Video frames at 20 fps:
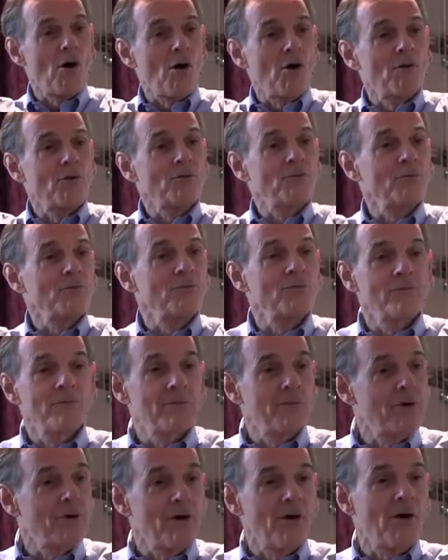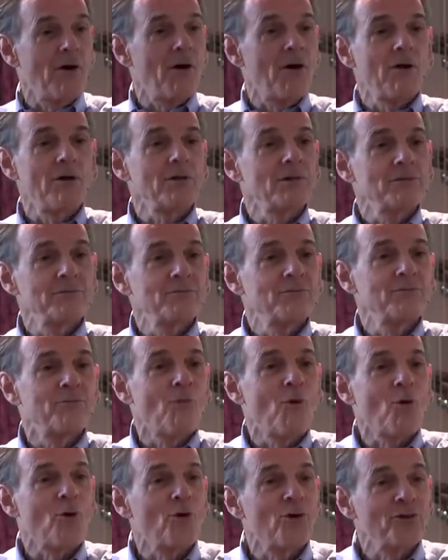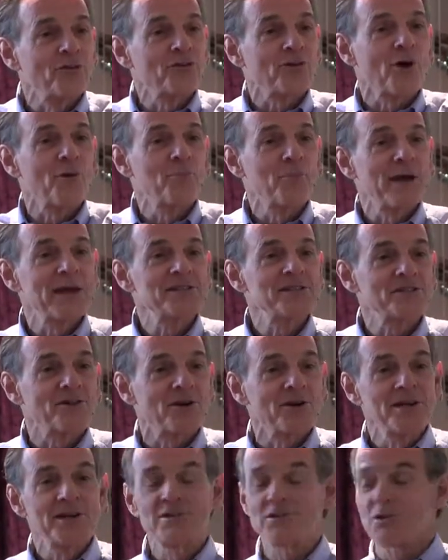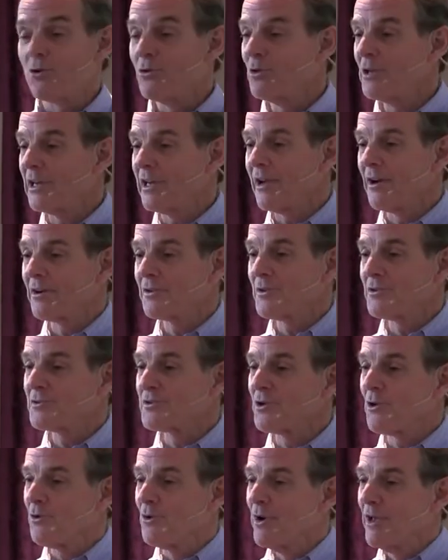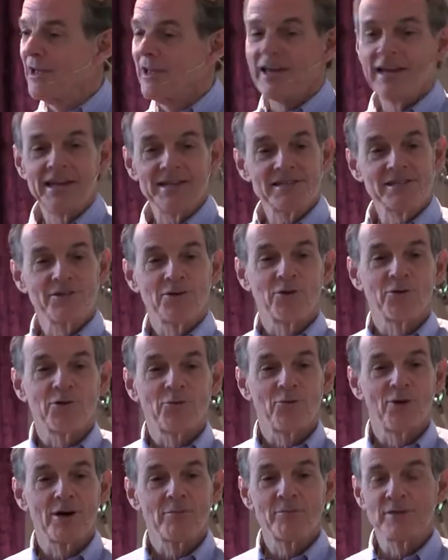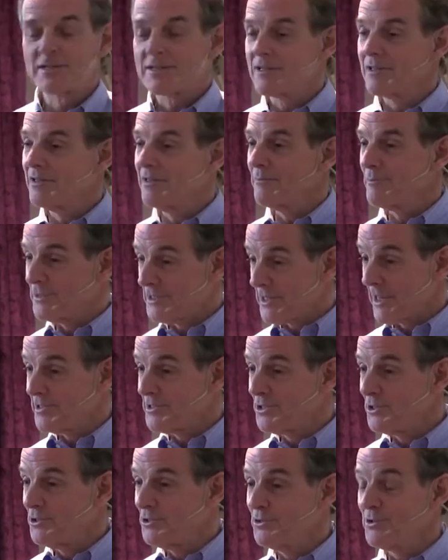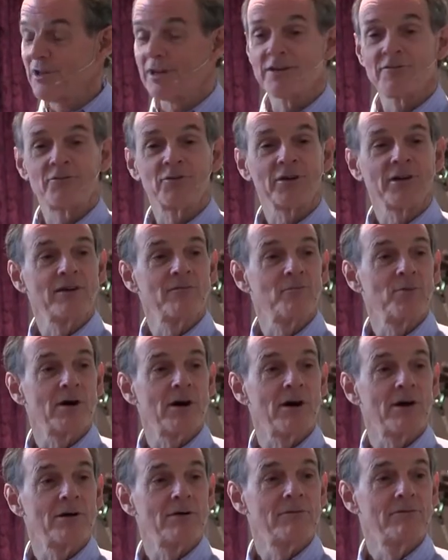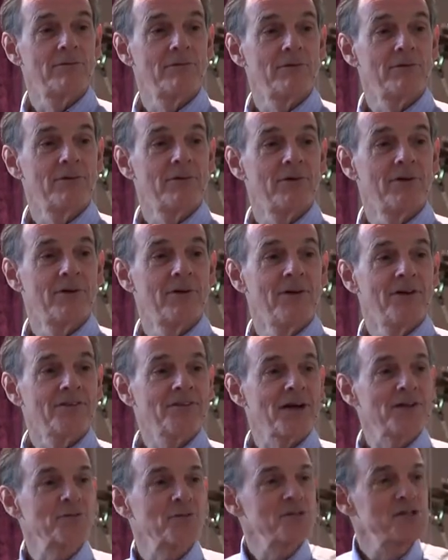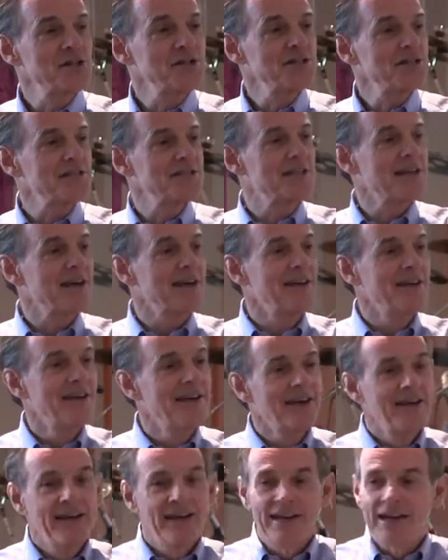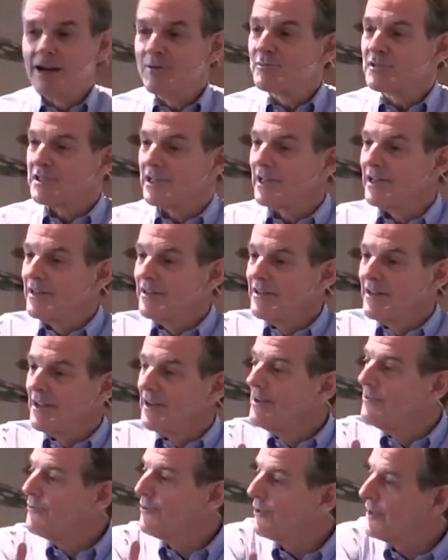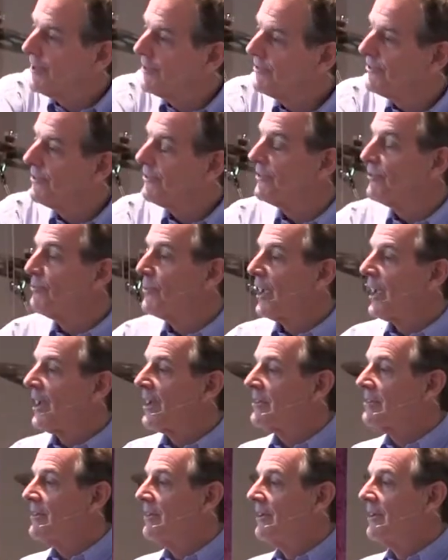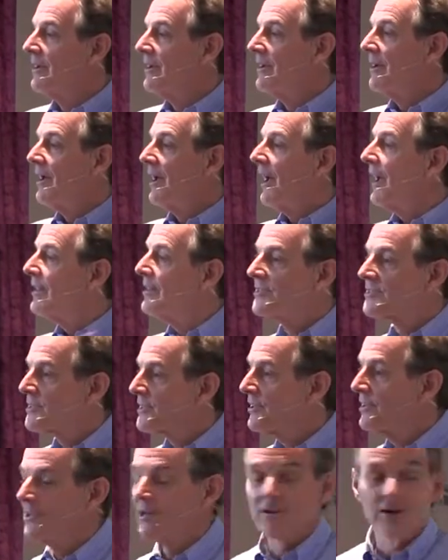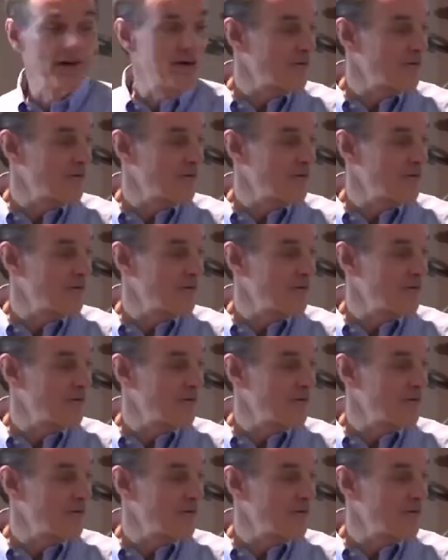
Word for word: all, all morals are based on His holy character, so He's the only one besides you that could forgive Bill. So that's what Jesus did. He comes in and forgives this man, and his clear